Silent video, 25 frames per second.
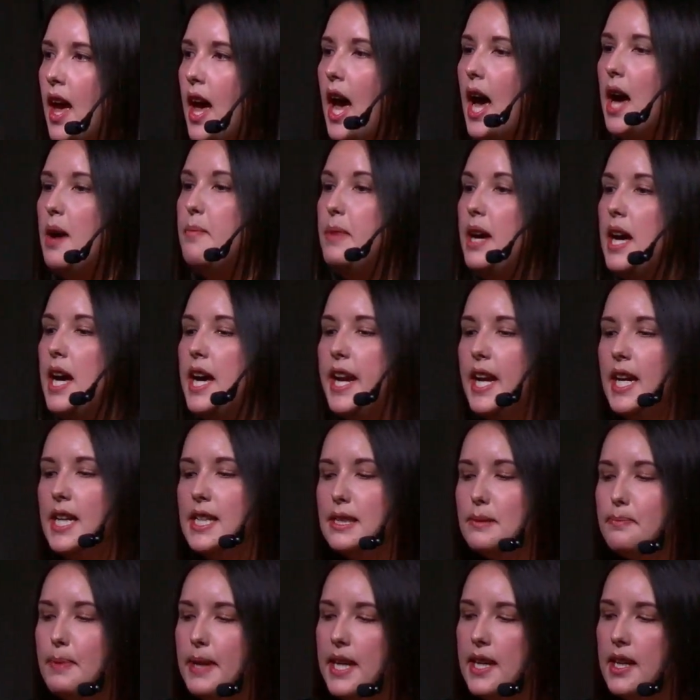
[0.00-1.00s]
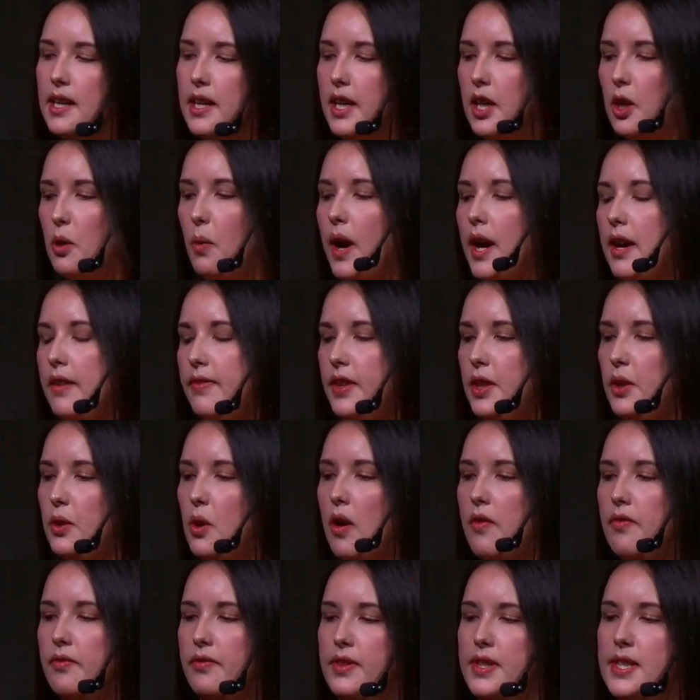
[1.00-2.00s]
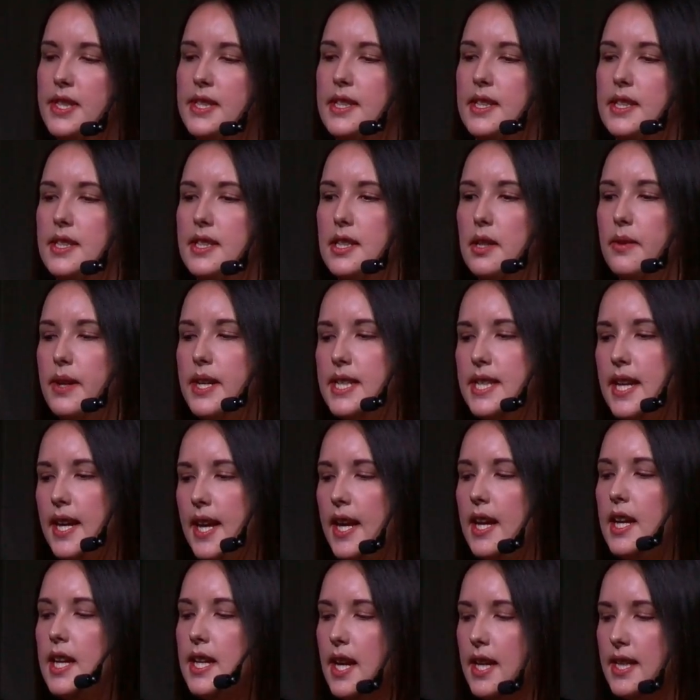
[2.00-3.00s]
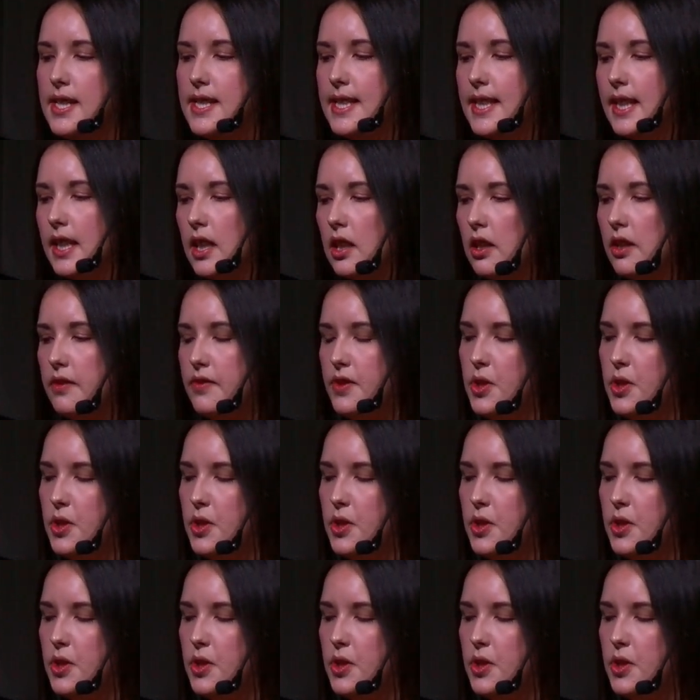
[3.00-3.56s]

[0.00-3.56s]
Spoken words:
And I speak at quite a few conferences, so I see a lot of